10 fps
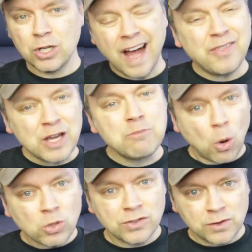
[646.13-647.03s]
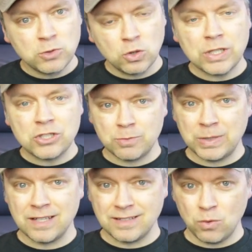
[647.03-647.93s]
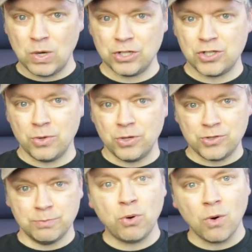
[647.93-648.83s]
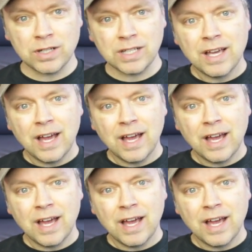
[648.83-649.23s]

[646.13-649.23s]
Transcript: I think most of them do it just because they want to show their support